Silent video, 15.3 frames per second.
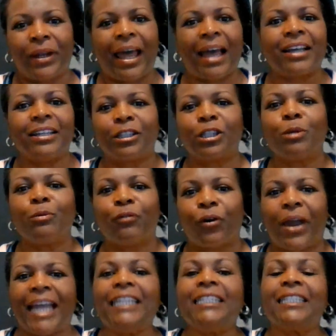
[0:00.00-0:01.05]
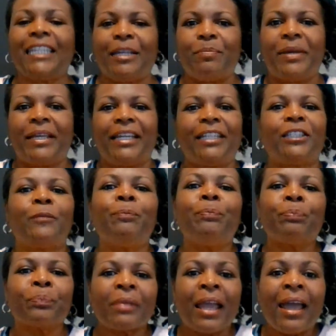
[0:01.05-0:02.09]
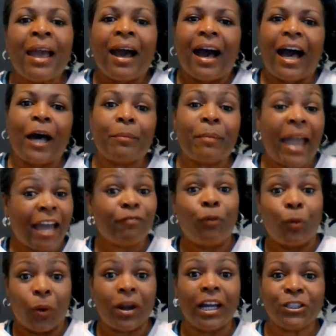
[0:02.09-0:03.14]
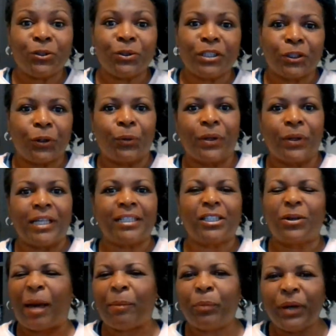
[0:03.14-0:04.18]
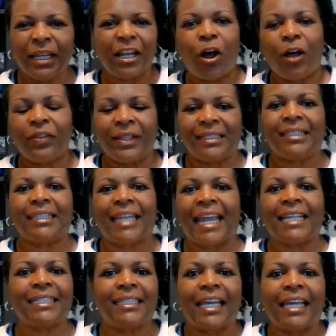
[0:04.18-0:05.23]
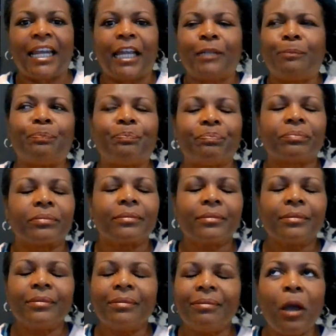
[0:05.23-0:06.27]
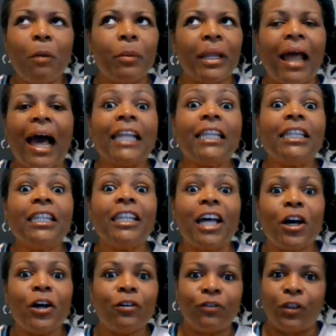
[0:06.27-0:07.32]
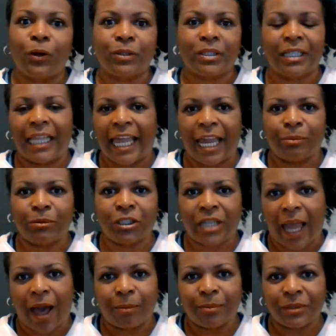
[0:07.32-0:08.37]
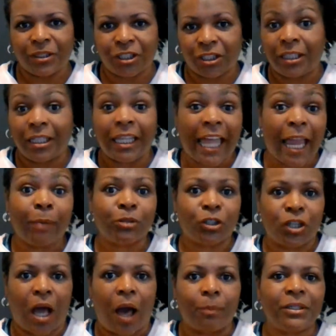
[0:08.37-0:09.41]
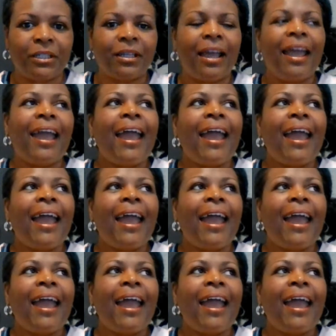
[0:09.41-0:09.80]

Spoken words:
when I cook them for 18 minutes at 400 degrees. So I put it on the steak setting, but I love those lamb chops.